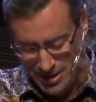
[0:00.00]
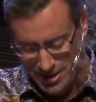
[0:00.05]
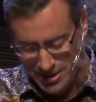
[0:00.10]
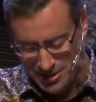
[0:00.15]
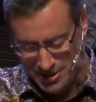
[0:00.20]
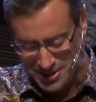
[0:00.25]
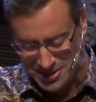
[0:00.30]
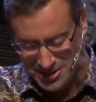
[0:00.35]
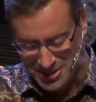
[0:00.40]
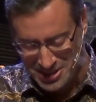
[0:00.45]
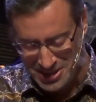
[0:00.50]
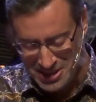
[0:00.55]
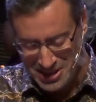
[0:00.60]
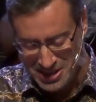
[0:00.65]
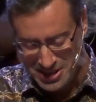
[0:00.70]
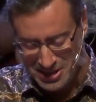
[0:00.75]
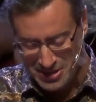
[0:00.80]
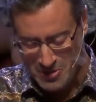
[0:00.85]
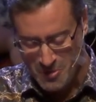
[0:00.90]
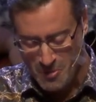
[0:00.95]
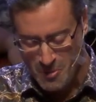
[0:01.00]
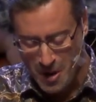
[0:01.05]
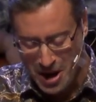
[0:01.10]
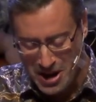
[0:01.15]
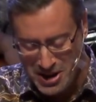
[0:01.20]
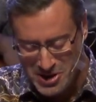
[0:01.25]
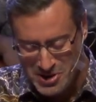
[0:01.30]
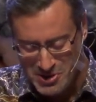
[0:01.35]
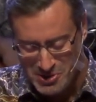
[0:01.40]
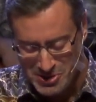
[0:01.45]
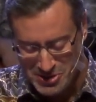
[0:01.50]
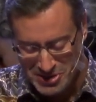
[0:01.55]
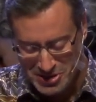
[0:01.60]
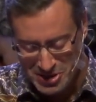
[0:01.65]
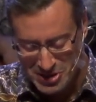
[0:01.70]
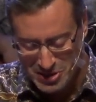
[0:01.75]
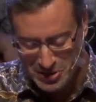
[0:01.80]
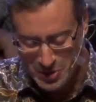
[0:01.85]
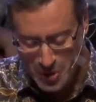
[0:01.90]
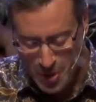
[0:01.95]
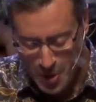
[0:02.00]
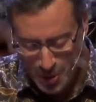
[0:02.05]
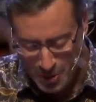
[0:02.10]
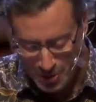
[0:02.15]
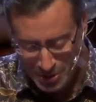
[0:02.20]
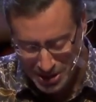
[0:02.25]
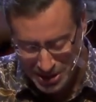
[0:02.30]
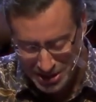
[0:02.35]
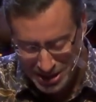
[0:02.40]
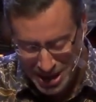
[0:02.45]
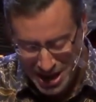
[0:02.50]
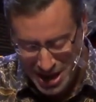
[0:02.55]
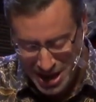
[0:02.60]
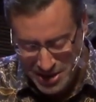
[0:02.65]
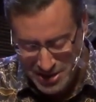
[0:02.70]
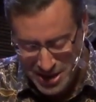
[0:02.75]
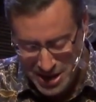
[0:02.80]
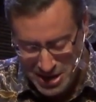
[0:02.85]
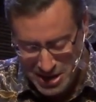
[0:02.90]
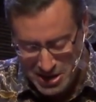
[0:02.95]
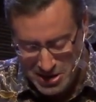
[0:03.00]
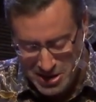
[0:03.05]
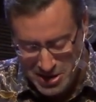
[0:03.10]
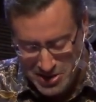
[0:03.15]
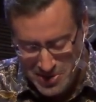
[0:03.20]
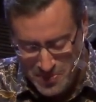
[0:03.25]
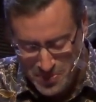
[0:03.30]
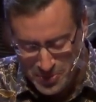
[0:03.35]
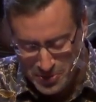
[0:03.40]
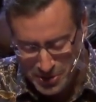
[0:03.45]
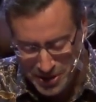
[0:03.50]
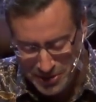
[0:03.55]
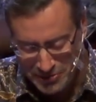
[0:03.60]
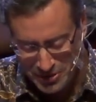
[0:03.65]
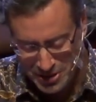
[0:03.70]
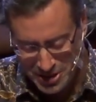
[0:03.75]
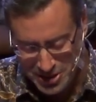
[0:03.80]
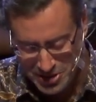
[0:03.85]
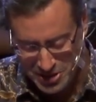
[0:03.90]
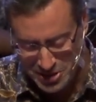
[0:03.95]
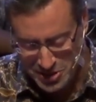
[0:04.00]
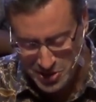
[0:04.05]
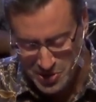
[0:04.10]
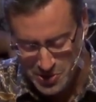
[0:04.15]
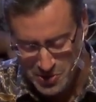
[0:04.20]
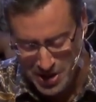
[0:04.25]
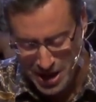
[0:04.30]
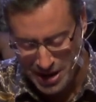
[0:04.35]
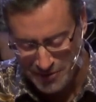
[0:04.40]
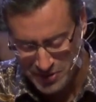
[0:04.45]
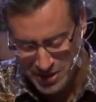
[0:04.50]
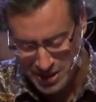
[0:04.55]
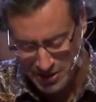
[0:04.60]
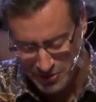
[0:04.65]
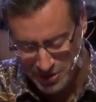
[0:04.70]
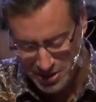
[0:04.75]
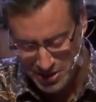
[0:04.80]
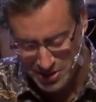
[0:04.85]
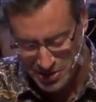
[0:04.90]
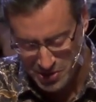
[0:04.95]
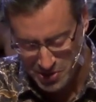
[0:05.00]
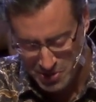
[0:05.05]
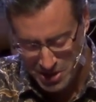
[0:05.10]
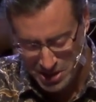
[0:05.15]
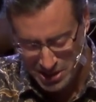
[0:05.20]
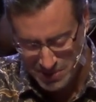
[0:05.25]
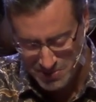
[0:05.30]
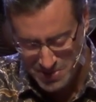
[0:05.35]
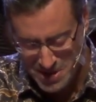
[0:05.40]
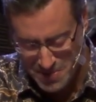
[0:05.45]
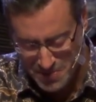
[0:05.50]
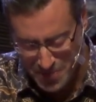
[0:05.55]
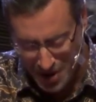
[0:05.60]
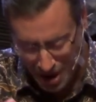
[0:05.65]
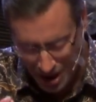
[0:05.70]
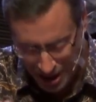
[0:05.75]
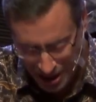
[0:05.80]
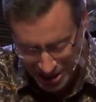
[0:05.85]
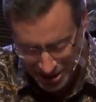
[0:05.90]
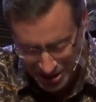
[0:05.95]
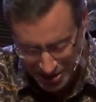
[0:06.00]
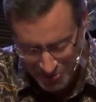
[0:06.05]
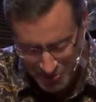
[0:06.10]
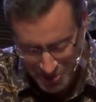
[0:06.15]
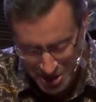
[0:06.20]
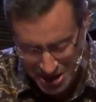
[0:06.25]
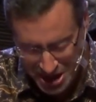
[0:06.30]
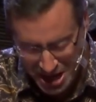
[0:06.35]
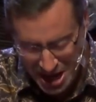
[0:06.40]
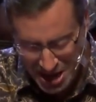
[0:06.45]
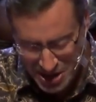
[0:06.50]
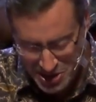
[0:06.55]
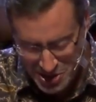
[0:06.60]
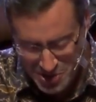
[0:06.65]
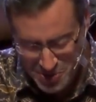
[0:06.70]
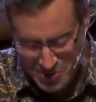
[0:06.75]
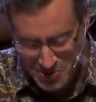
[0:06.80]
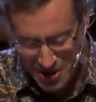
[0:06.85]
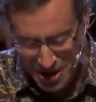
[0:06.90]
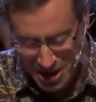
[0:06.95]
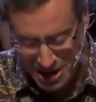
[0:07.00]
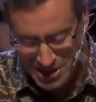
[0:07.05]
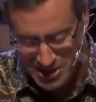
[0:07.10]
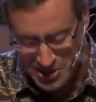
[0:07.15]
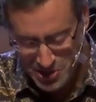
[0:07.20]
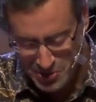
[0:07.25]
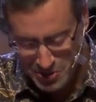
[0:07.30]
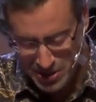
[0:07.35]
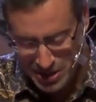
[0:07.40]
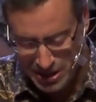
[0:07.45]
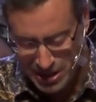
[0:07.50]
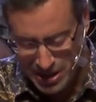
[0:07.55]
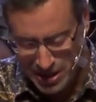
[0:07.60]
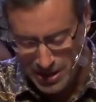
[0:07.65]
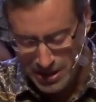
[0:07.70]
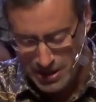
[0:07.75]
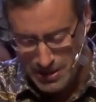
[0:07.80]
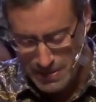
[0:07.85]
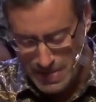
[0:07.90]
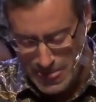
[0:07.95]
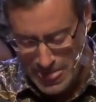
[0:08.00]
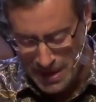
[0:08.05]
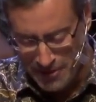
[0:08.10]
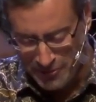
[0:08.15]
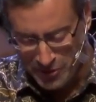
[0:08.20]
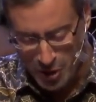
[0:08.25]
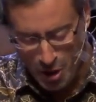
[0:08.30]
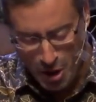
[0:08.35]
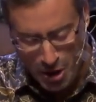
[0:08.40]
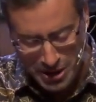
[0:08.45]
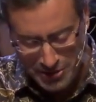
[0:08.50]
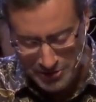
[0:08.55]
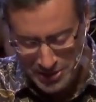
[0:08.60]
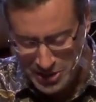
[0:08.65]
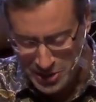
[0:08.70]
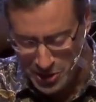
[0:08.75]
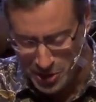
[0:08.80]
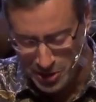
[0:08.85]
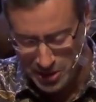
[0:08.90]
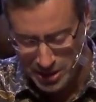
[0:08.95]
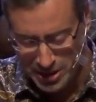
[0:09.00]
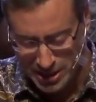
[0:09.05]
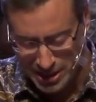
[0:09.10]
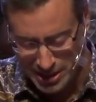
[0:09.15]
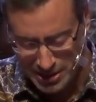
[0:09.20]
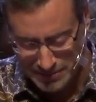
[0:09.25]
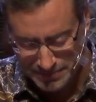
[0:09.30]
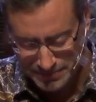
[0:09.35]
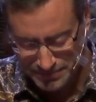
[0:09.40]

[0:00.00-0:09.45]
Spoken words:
to see the wonder and the glory, that the privilege that you have given to us to be a part of what you are doing for all of eternity.